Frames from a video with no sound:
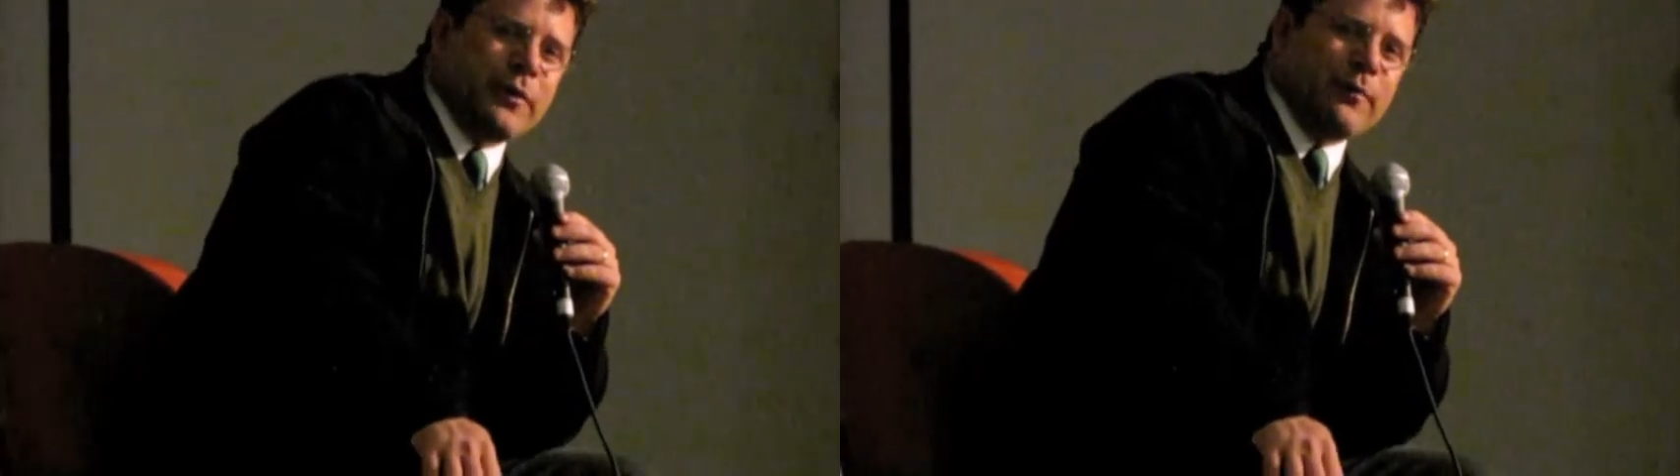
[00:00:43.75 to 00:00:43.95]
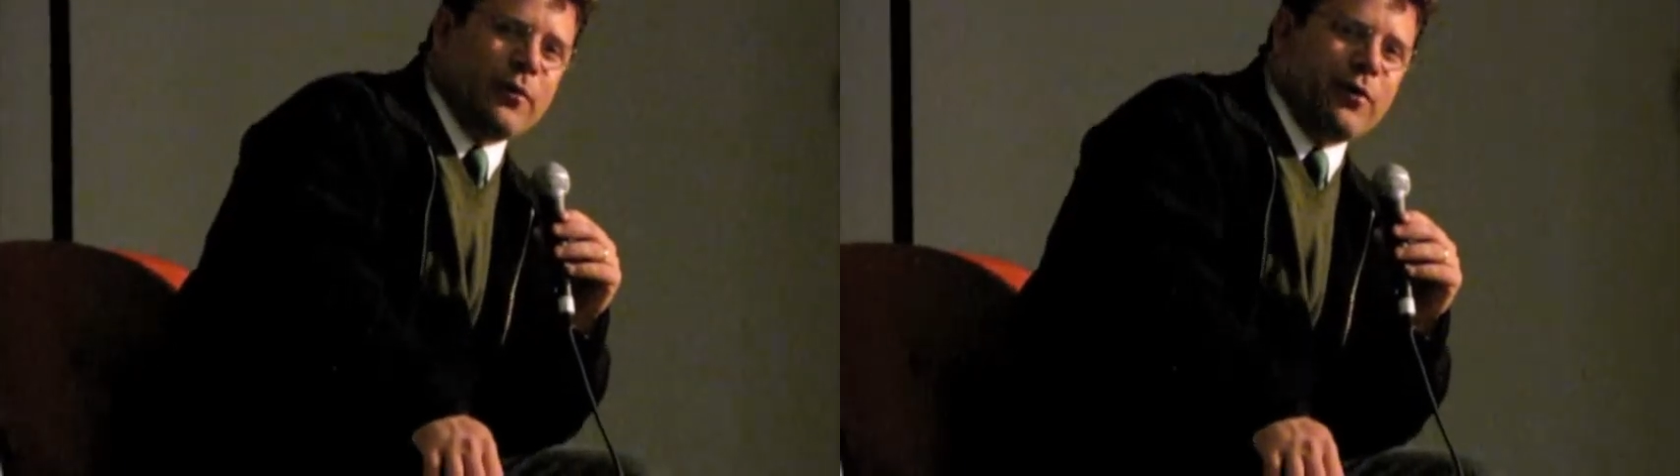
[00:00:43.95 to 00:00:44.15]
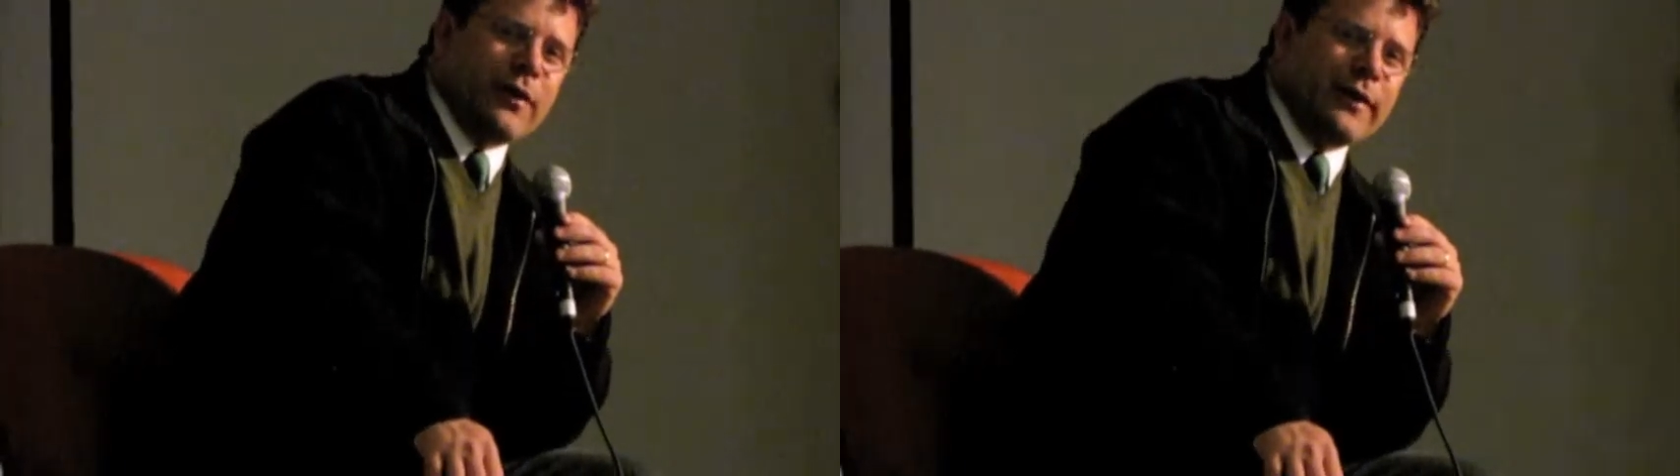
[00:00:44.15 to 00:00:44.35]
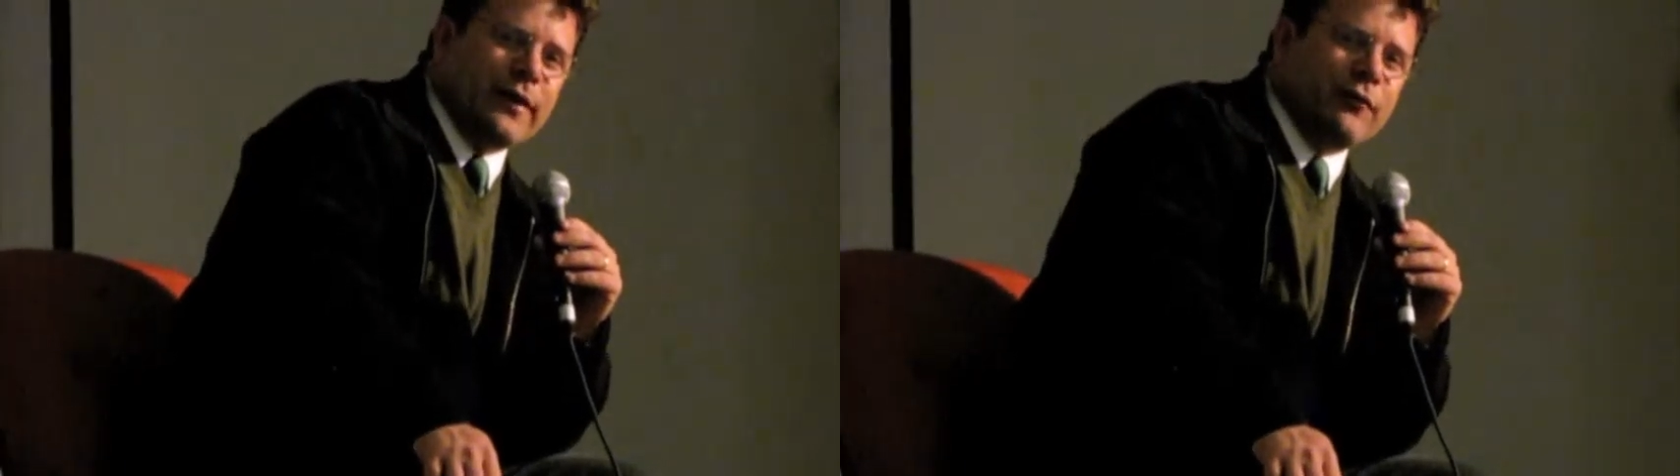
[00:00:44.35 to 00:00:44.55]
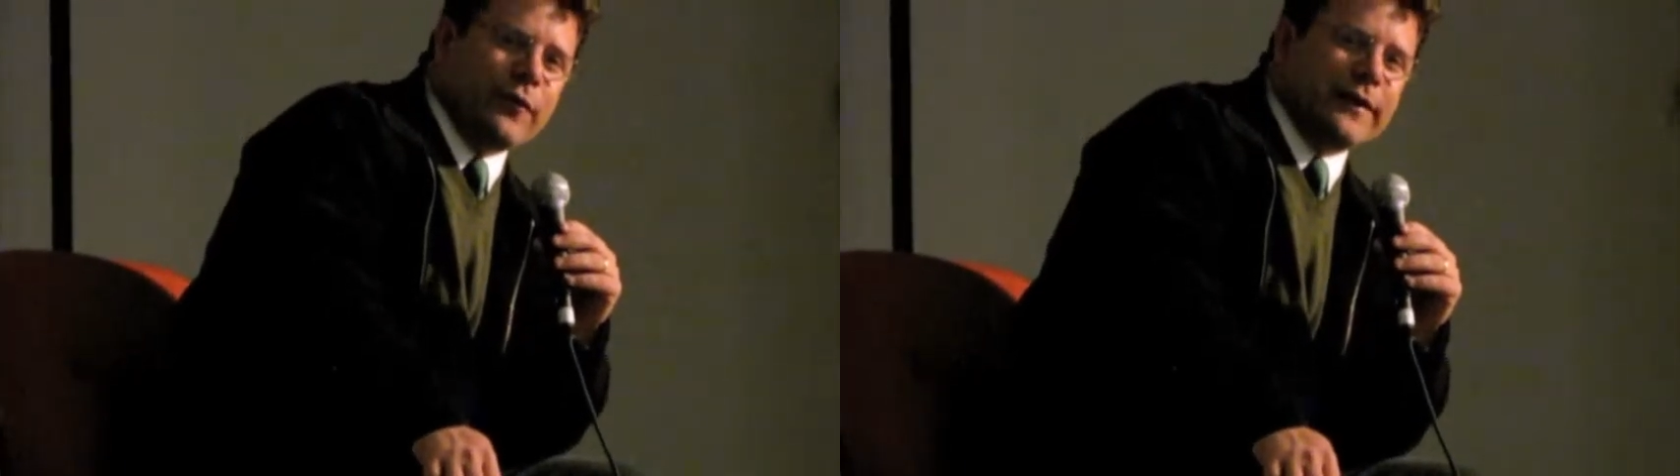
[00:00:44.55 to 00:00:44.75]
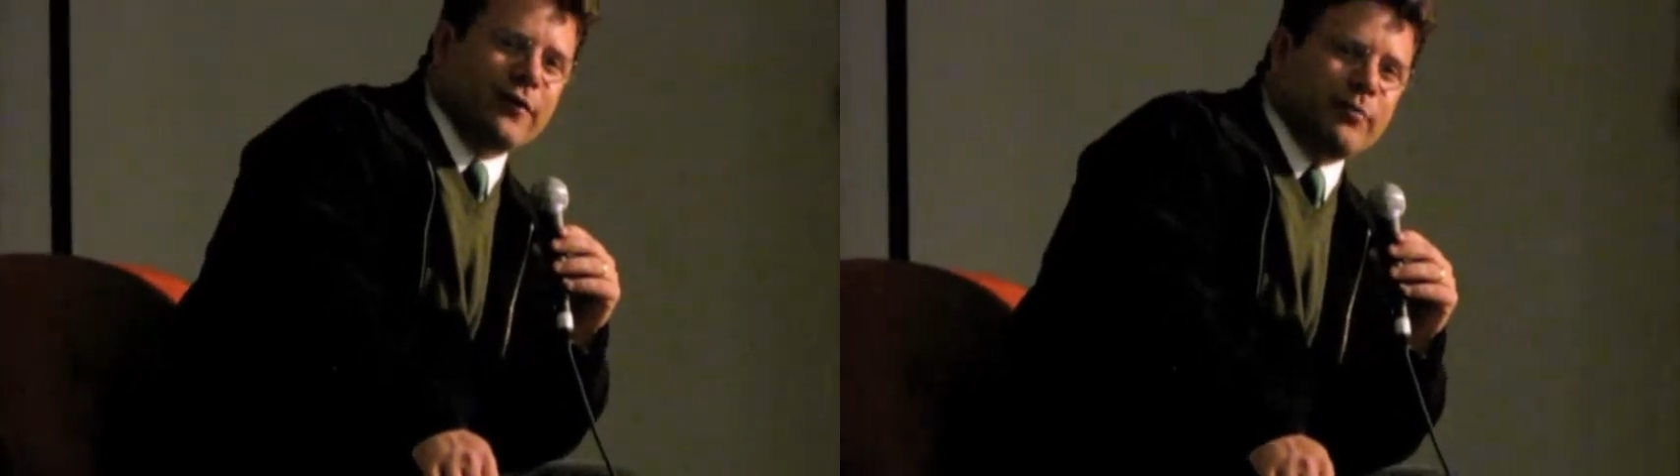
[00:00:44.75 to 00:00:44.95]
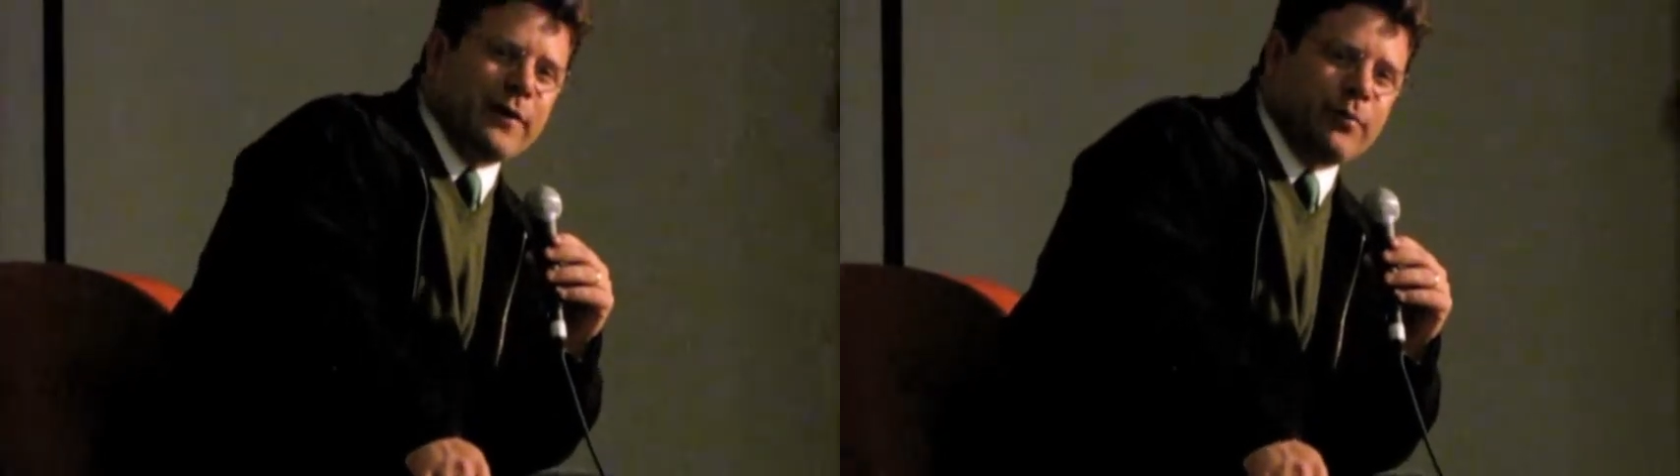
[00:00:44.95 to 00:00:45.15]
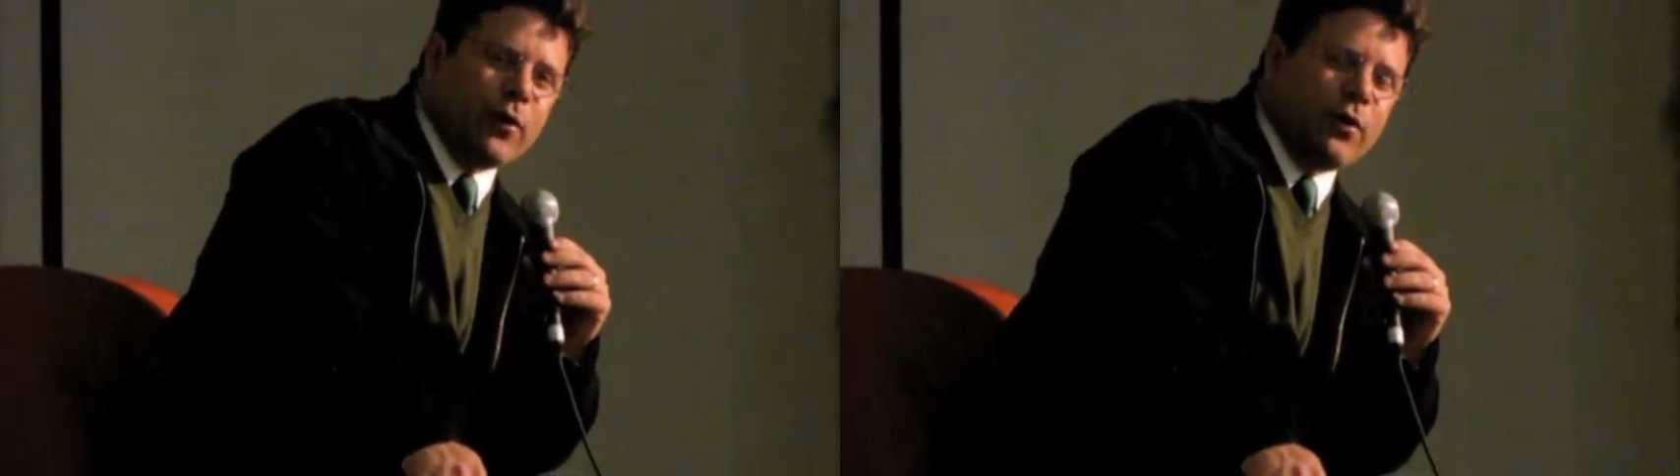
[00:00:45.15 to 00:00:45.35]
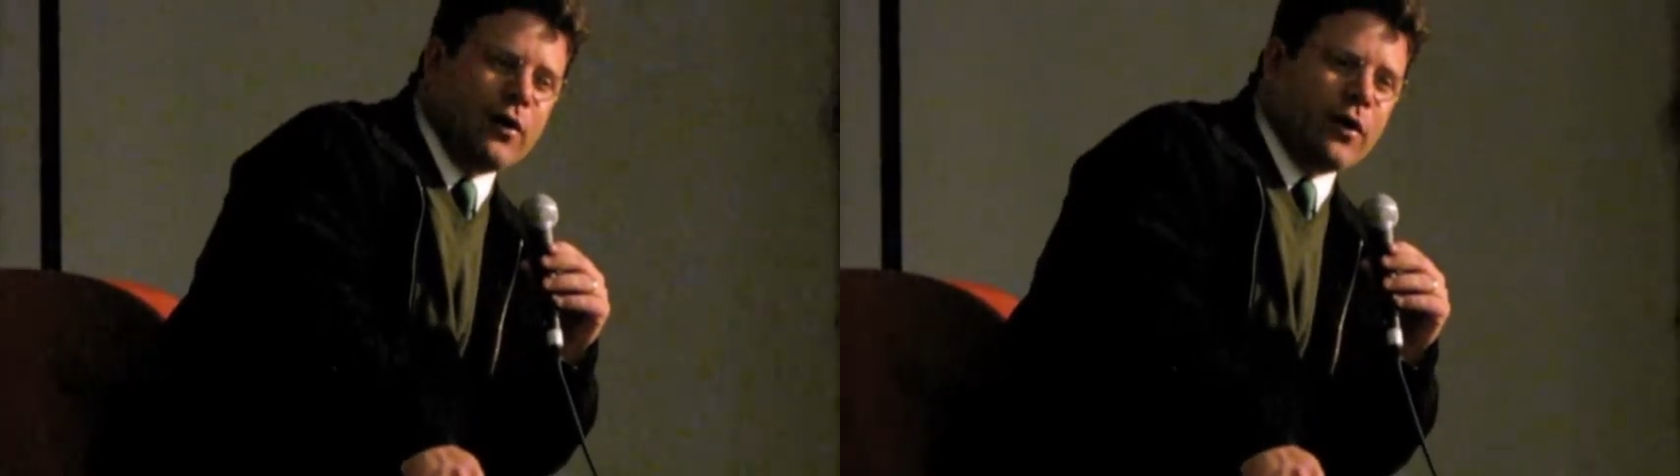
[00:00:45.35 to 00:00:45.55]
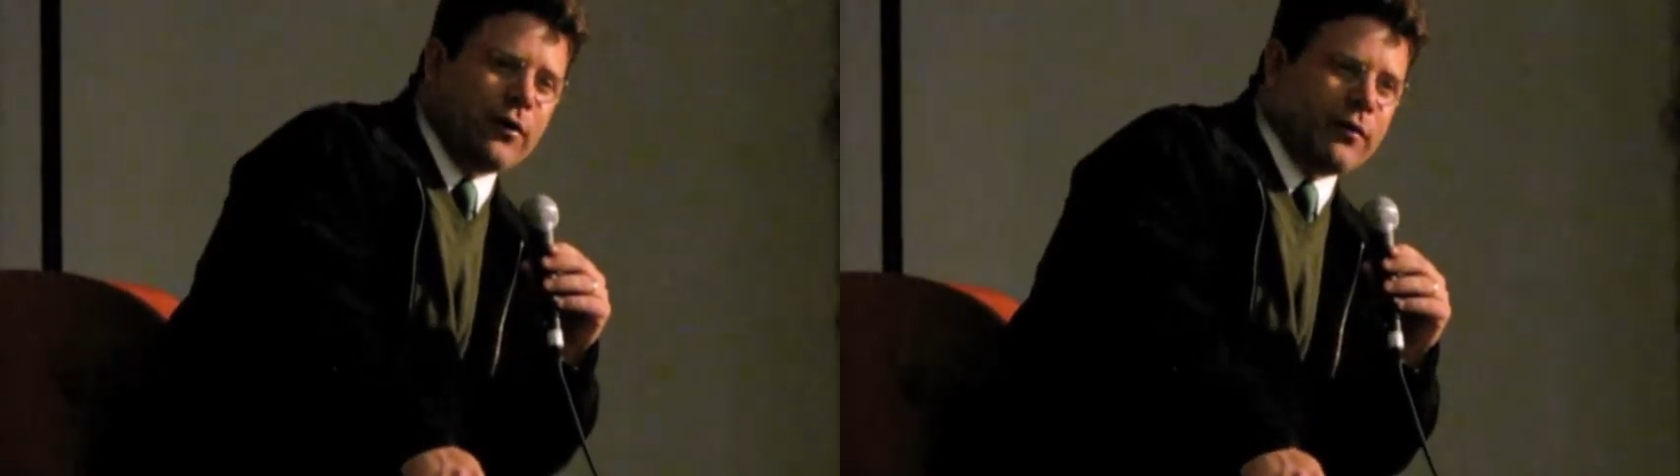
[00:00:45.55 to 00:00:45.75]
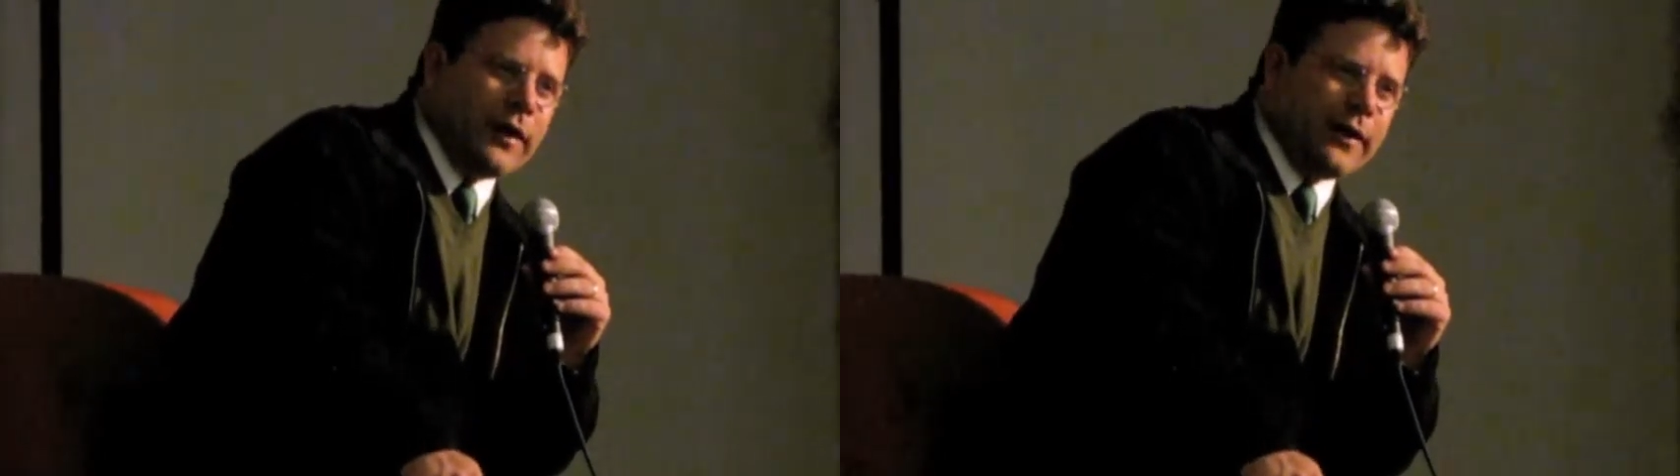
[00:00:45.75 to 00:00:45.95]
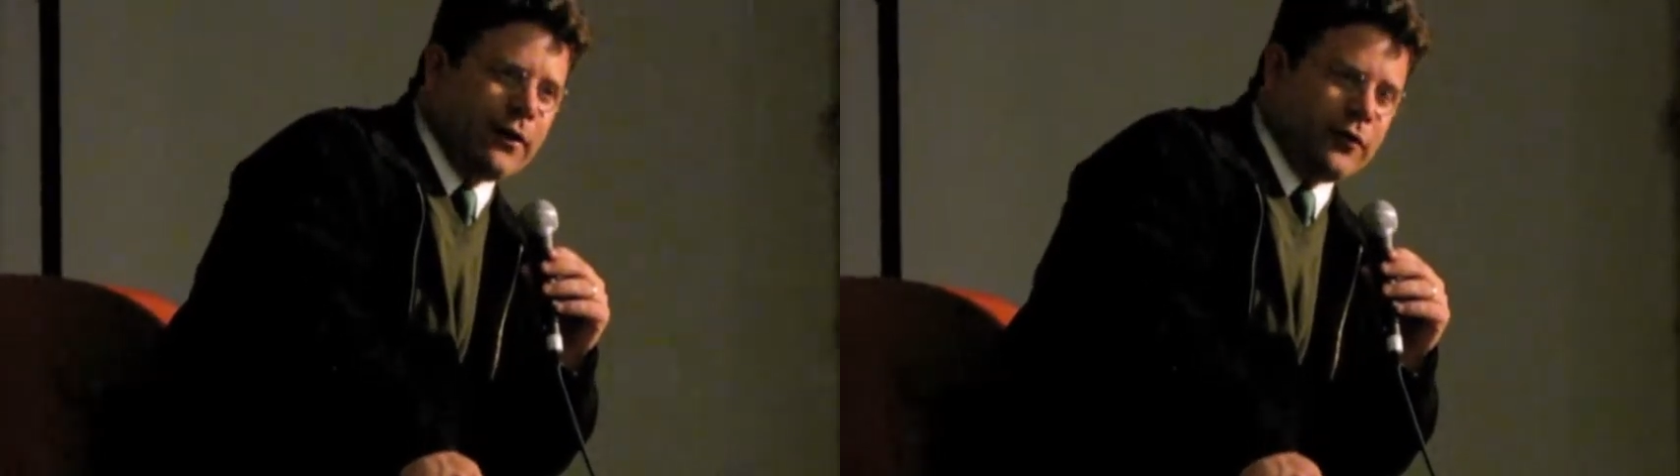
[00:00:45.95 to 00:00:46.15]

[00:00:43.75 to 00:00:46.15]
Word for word: people and effective people are, like,